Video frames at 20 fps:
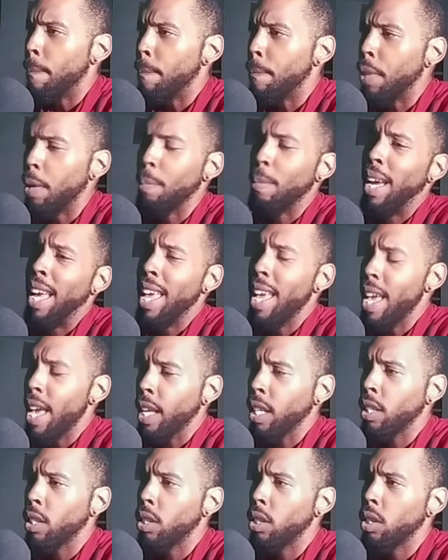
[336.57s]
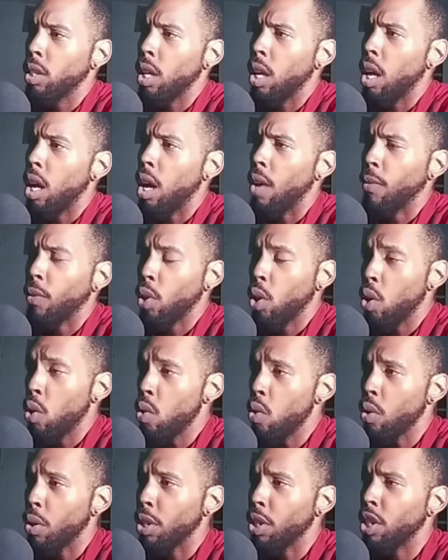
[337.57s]
But my ex of
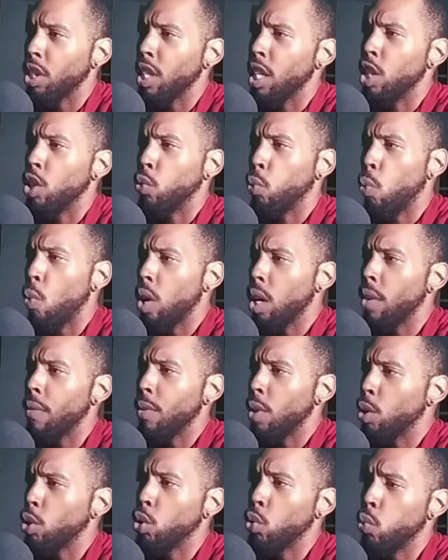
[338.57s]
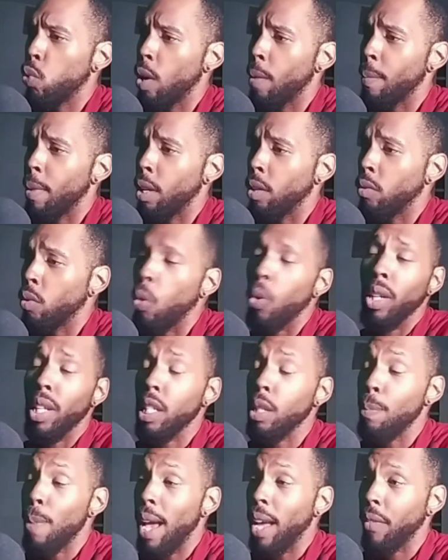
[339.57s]
course, is one of those women, or at
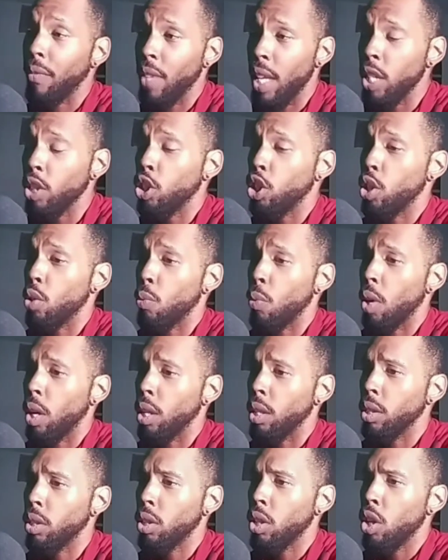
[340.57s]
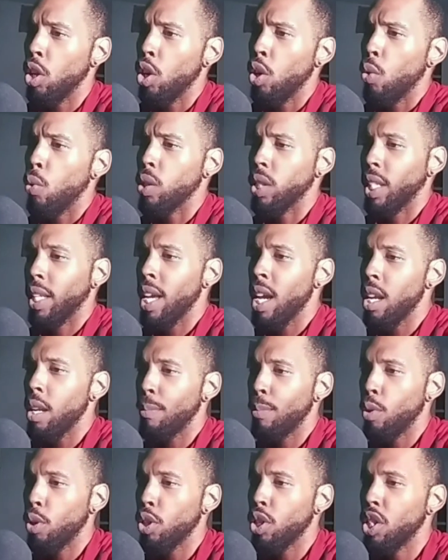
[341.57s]
least back then she was, was the kind
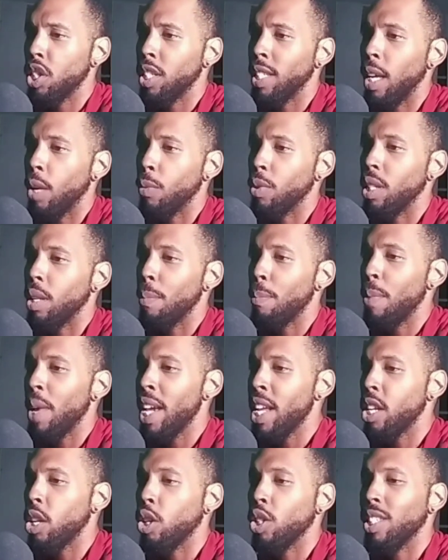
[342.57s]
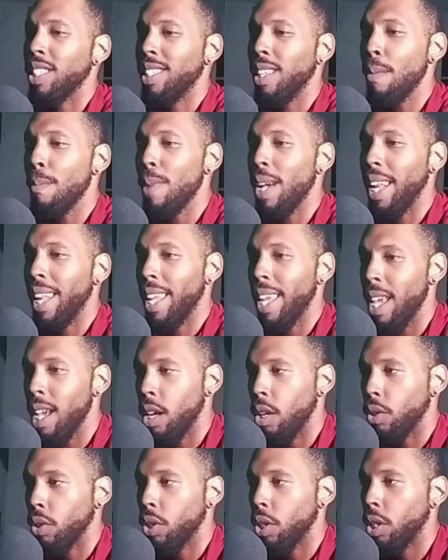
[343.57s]
of person that would depend on somebody
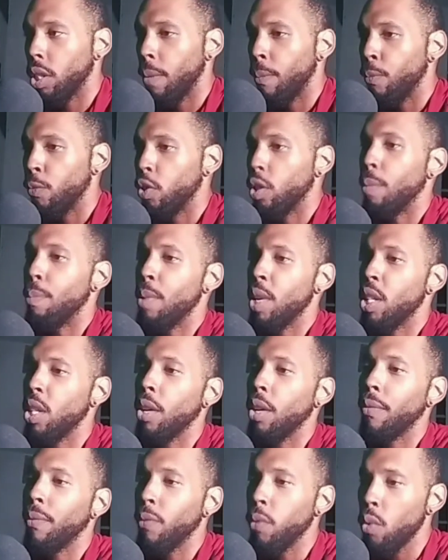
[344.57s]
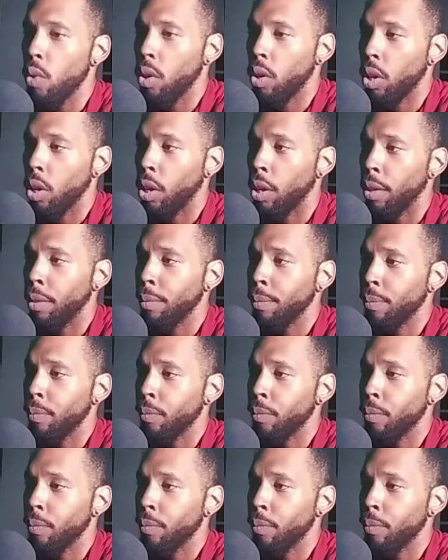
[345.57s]
else to be there for her